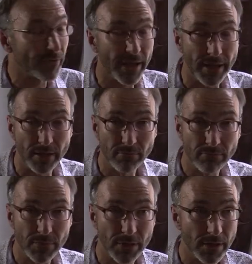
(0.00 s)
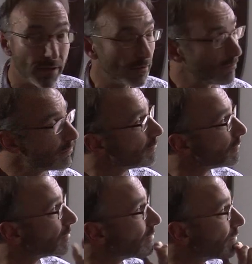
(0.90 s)
be flying uh,
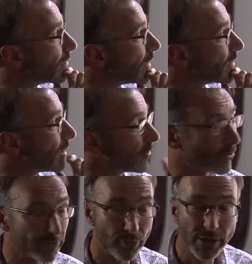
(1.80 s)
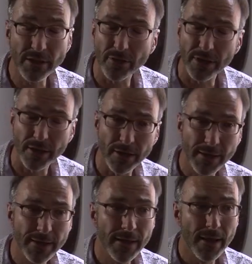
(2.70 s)
across the window here.
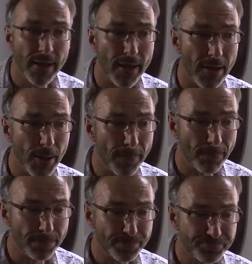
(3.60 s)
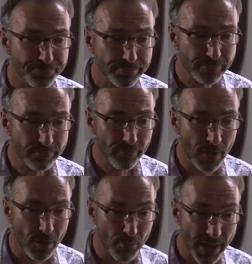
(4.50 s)
Um,
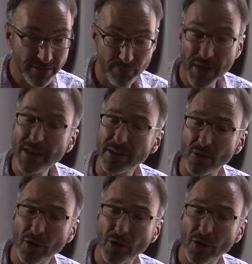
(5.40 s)
bats mate in